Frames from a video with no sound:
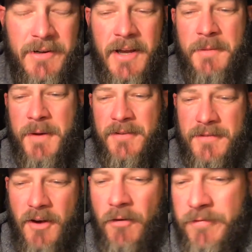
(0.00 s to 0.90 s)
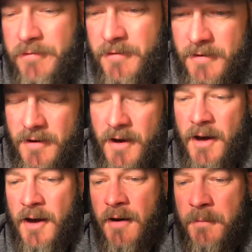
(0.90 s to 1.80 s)
done it myself.
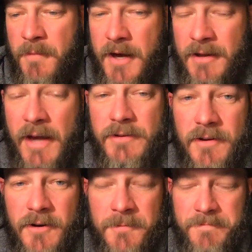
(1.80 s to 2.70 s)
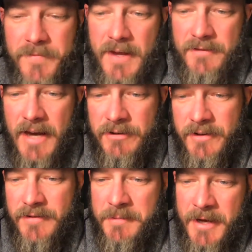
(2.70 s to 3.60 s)
I'd like to though. That's
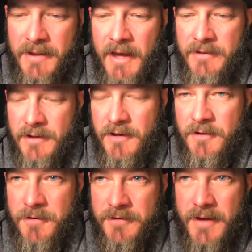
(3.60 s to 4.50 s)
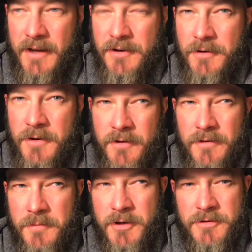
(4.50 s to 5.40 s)
actually something I'd like to do. Is like go
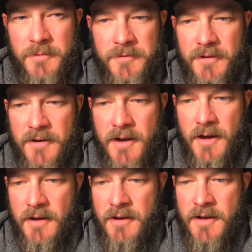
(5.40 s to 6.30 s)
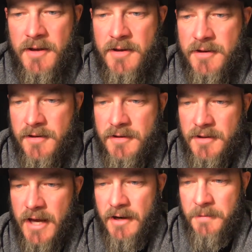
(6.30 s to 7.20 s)
hunt some mushrooms and
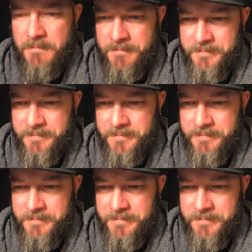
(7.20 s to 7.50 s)
cook that up.